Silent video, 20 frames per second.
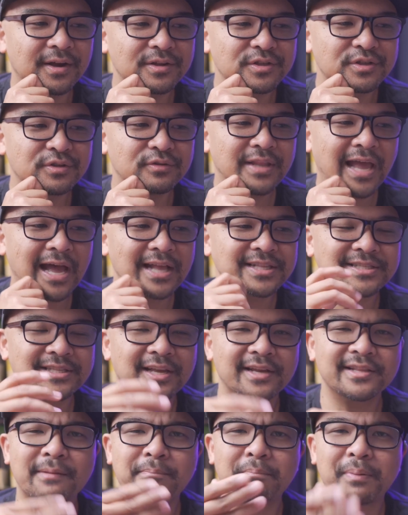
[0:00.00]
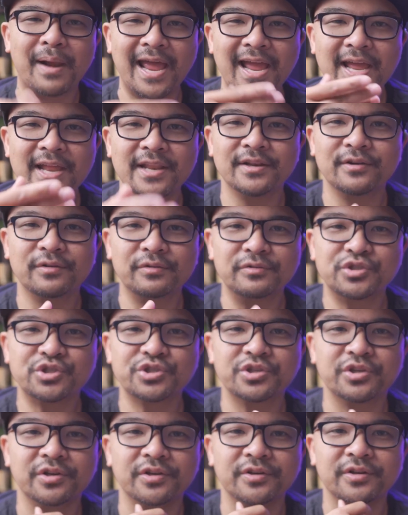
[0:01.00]
That's like the plan
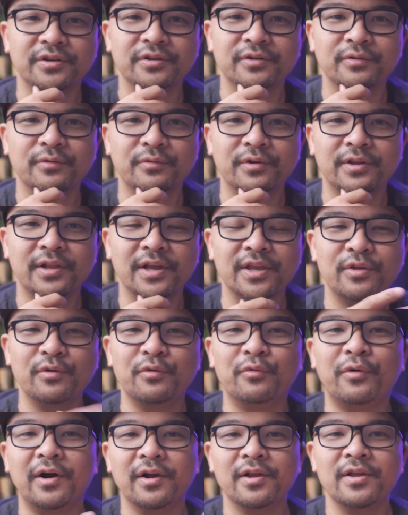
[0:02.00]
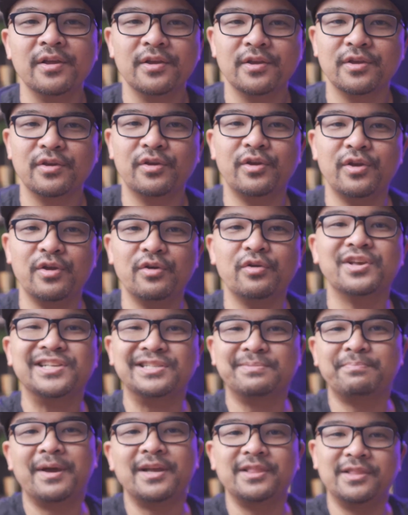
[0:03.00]
churn where like you
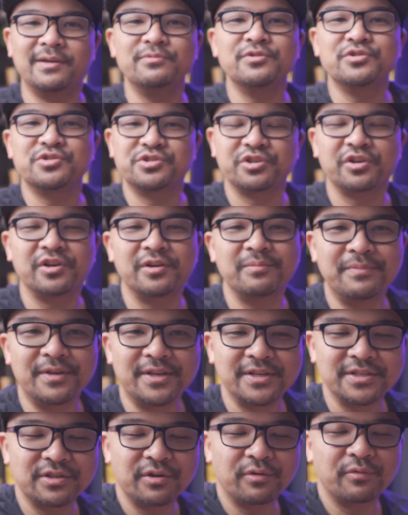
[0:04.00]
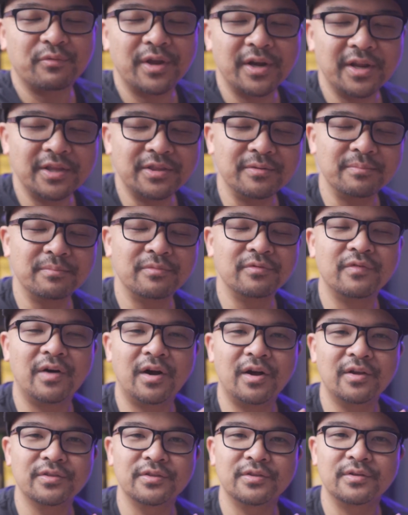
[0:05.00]
expect them to churn because they're ready to move
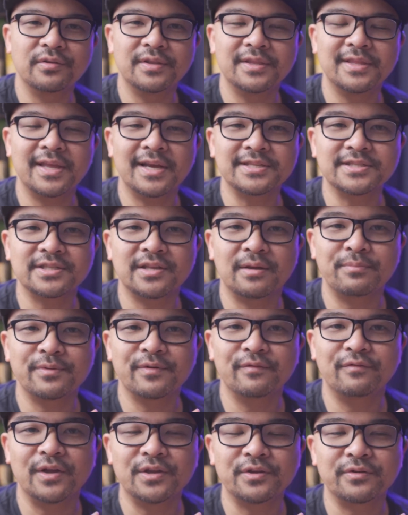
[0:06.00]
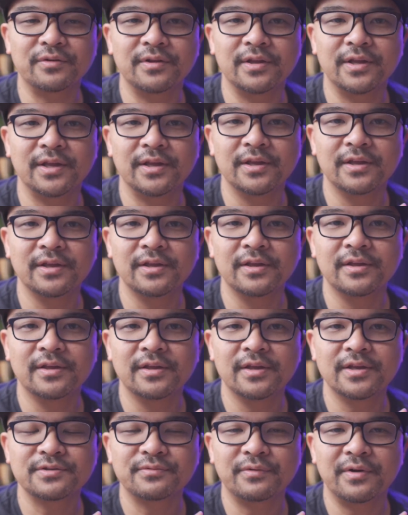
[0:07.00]
on to the next step. Right?
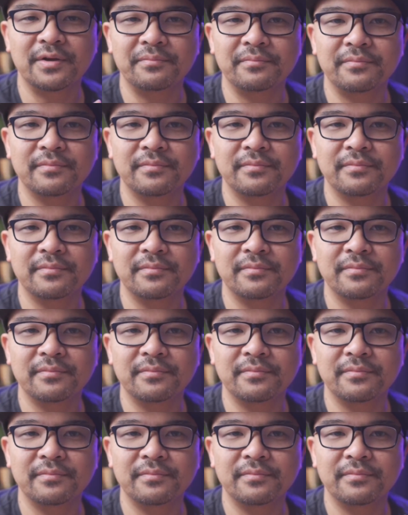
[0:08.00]
That's what I'm.